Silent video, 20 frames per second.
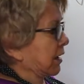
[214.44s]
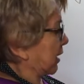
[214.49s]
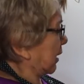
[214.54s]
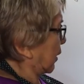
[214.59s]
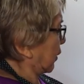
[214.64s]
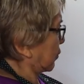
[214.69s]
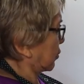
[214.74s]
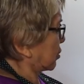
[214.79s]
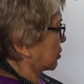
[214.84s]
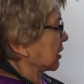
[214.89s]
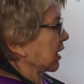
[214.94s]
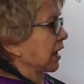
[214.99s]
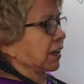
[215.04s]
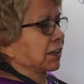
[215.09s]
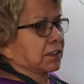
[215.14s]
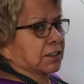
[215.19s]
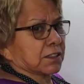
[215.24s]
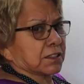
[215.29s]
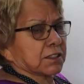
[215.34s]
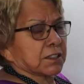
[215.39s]

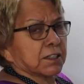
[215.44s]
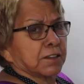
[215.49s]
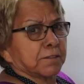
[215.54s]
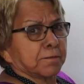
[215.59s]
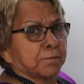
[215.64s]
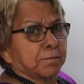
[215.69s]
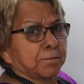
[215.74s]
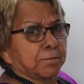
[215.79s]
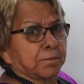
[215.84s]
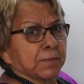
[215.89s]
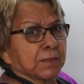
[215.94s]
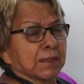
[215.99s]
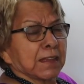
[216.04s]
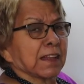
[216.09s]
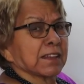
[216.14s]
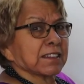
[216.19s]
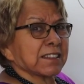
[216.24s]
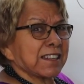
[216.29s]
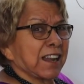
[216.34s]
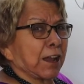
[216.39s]
Hairstylist.
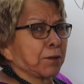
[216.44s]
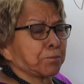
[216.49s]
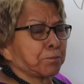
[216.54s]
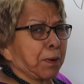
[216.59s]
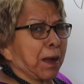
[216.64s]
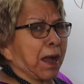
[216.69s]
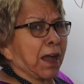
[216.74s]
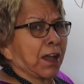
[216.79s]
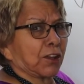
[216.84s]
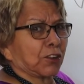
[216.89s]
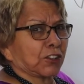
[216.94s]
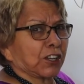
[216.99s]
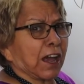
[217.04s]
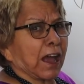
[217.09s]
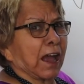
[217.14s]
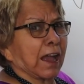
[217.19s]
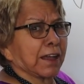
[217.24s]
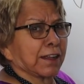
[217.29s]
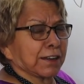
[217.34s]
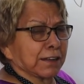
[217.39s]
That's not piled
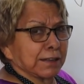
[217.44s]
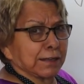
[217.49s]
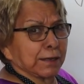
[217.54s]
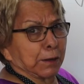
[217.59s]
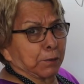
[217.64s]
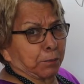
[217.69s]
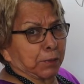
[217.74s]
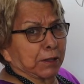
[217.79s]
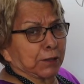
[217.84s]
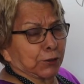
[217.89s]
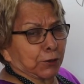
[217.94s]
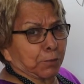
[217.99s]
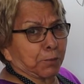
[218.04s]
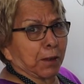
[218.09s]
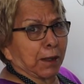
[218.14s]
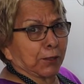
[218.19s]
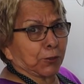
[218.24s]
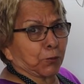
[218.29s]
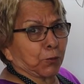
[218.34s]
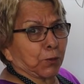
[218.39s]
high and deep either,
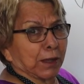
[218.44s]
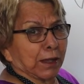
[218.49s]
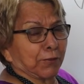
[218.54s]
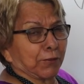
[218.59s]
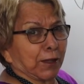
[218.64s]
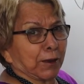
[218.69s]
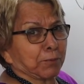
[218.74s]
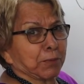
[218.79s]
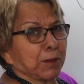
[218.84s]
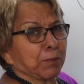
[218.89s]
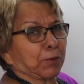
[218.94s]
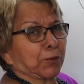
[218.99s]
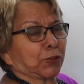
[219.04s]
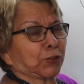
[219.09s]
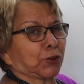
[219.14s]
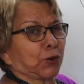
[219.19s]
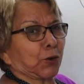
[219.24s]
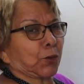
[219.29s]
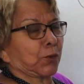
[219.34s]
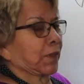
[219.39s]
by the way. I've had people
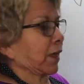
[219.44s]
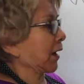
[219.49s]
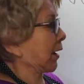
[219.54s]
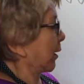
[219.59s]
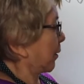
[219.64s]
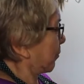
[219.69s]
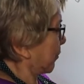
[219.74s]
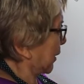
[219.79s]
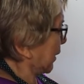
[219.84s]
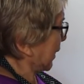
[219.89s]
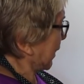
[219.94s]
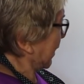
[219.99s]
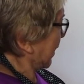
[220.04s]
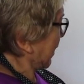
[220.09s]
throw that at me.